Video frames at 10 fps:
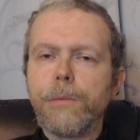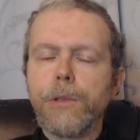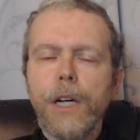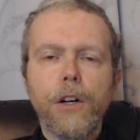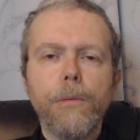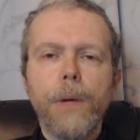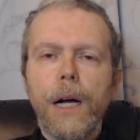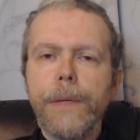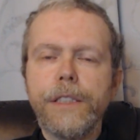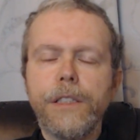Barack
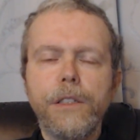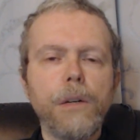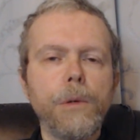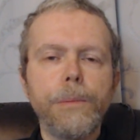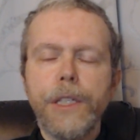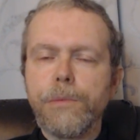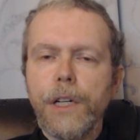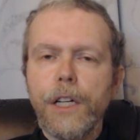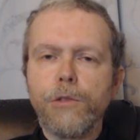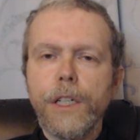Obama is a Nobel Peace
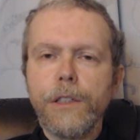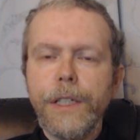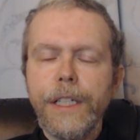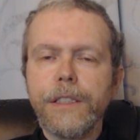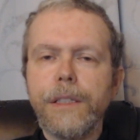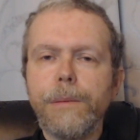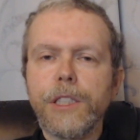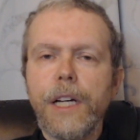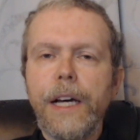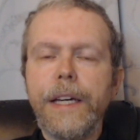Prize winner. He is the
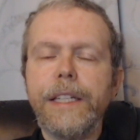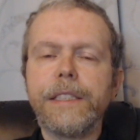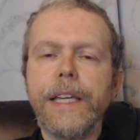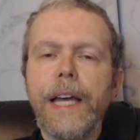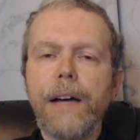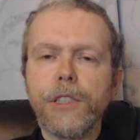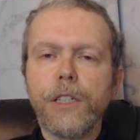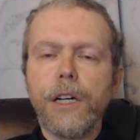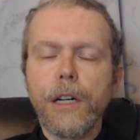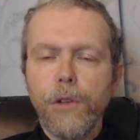Messiah. He's the
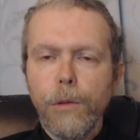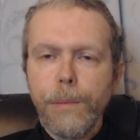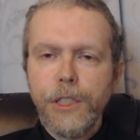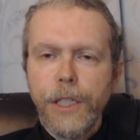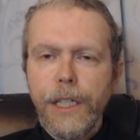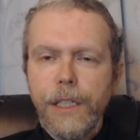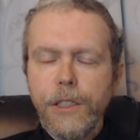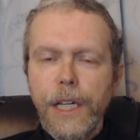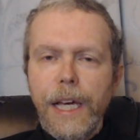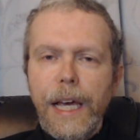avatar of hope and
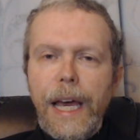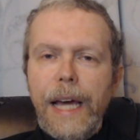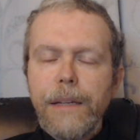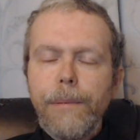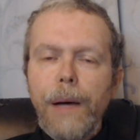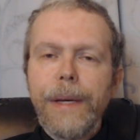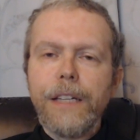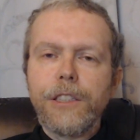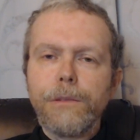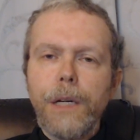change. And Obama
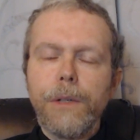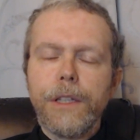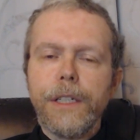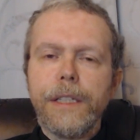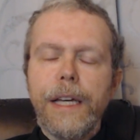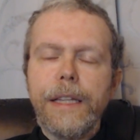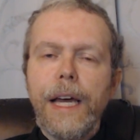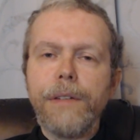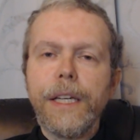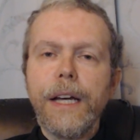gets away with it. And
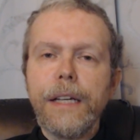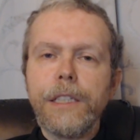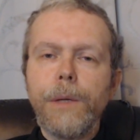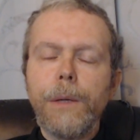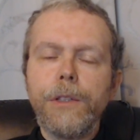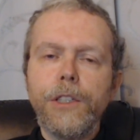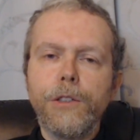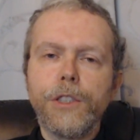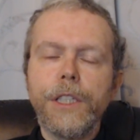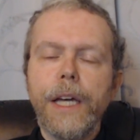having gotten away with
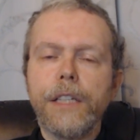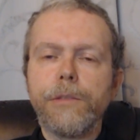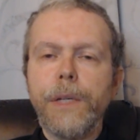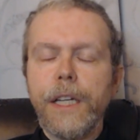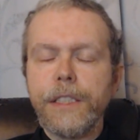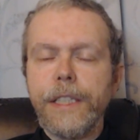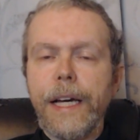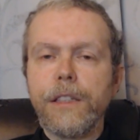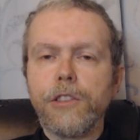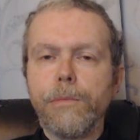using Espionage
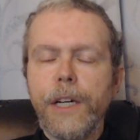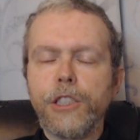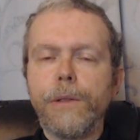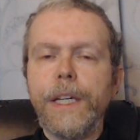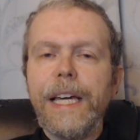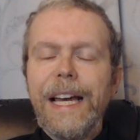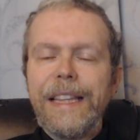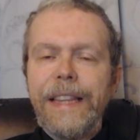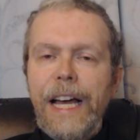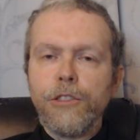Act, especially
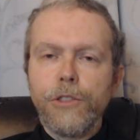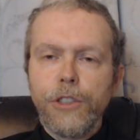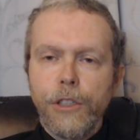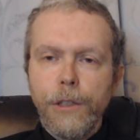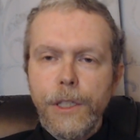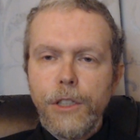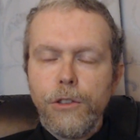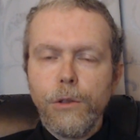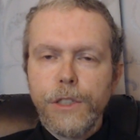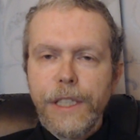national security
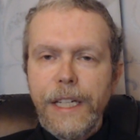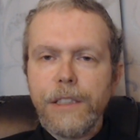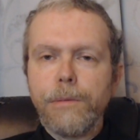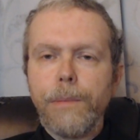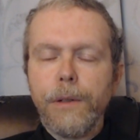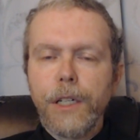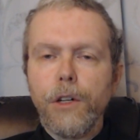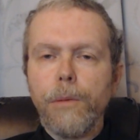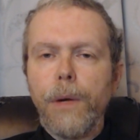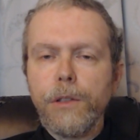tools against political
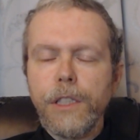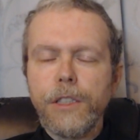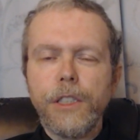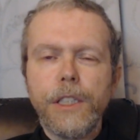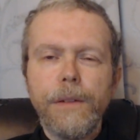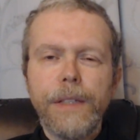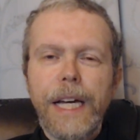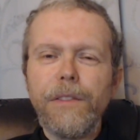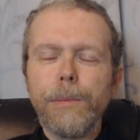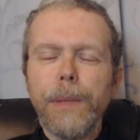opponents, just even not
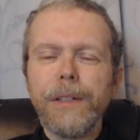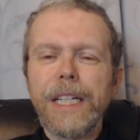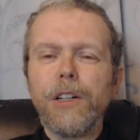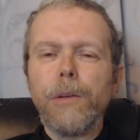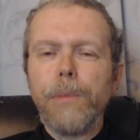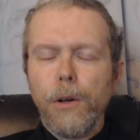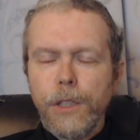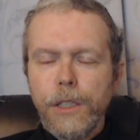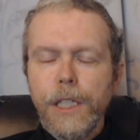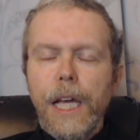even political
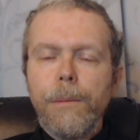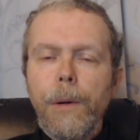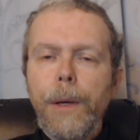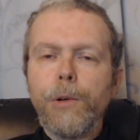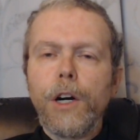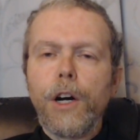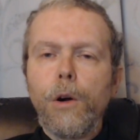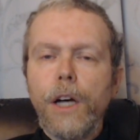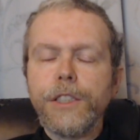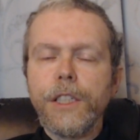opponents, but people who are
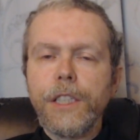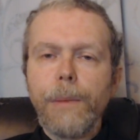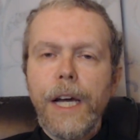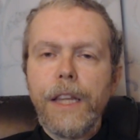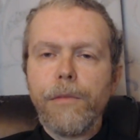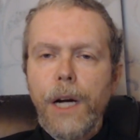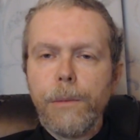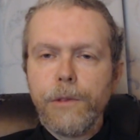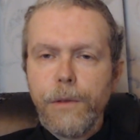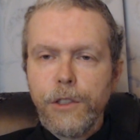causing some kind of
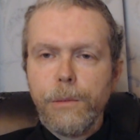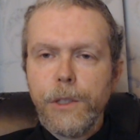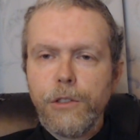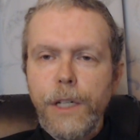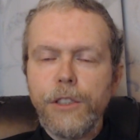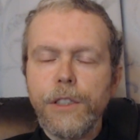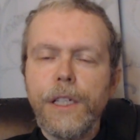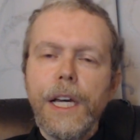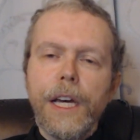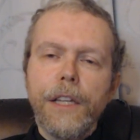problems for his administration,
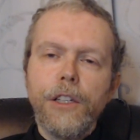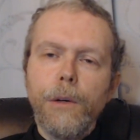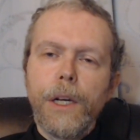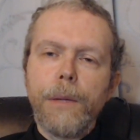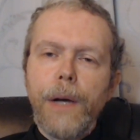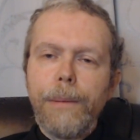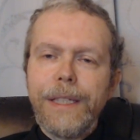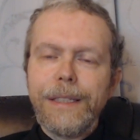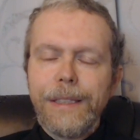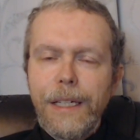do you know what Obama
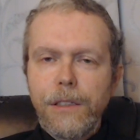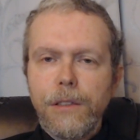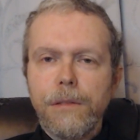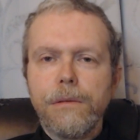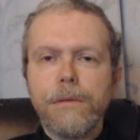does next?